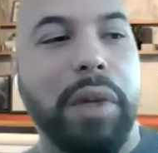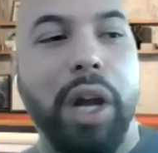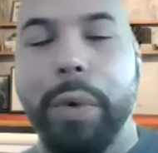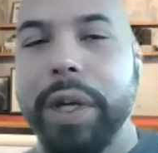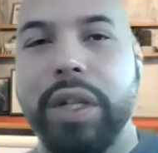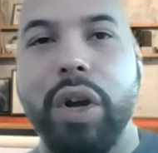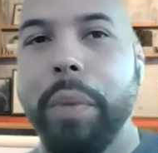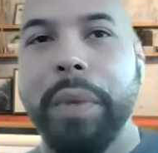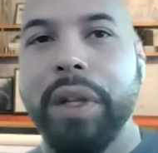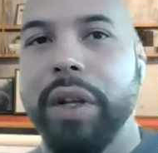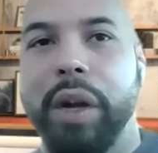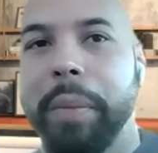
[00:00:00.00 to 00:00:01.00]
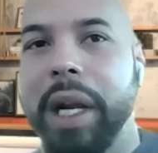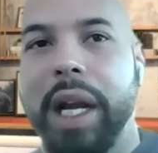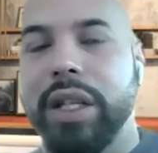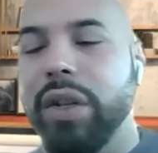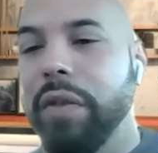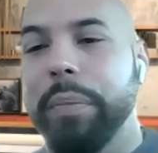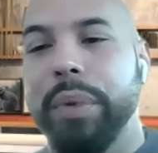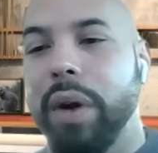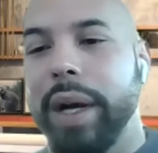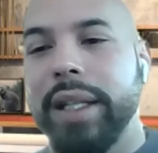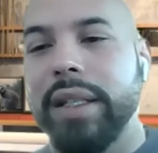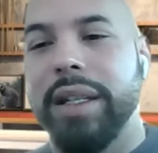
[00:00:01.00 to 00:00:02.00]
lowest common denominator of
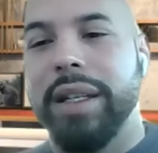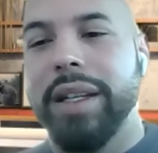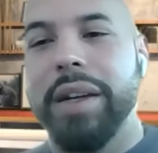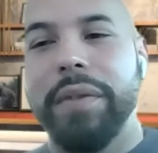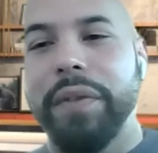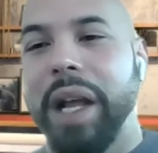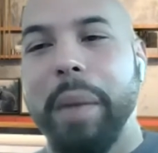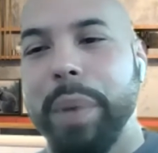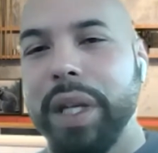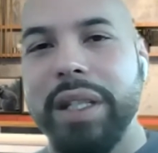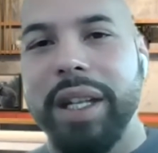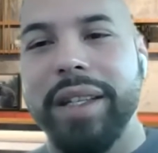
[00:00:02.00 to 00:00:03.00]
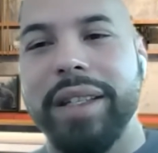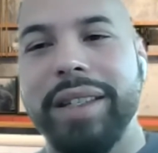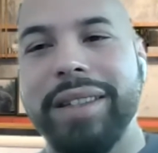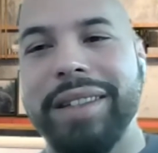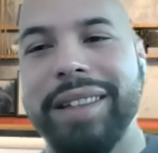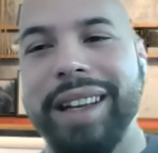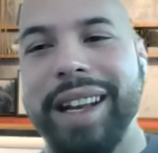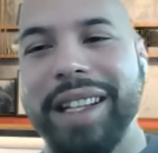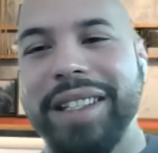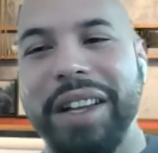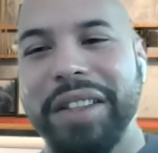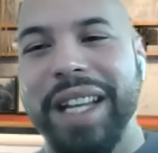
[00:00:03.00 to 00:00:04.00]
price for that business. And
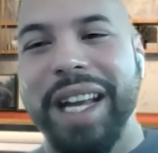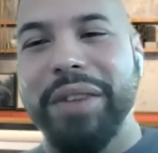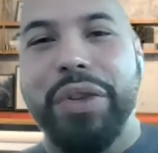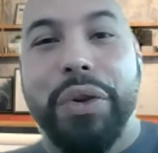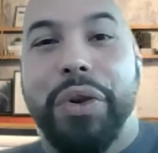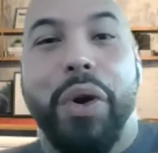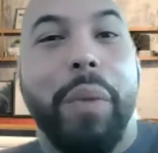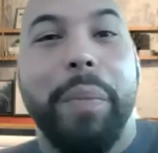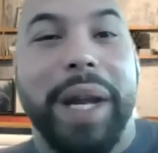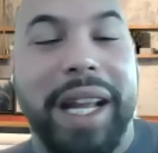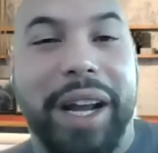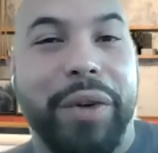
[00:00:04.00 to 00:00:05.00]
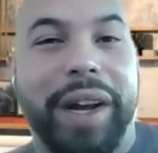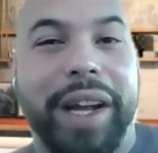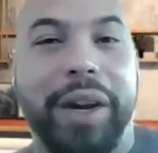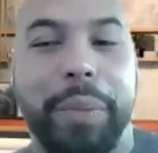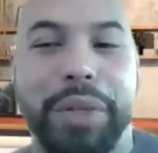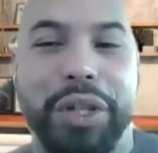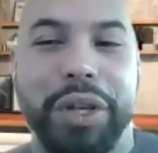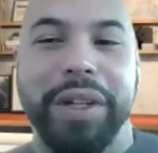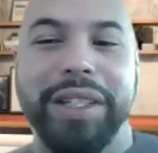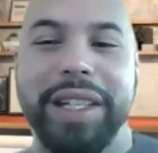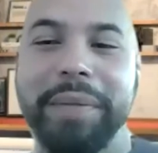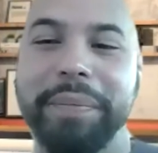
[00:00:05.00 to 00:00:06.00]
it turns out to not be that great an
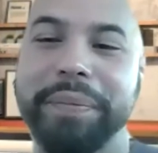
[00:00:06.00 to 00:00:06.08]
opportunity.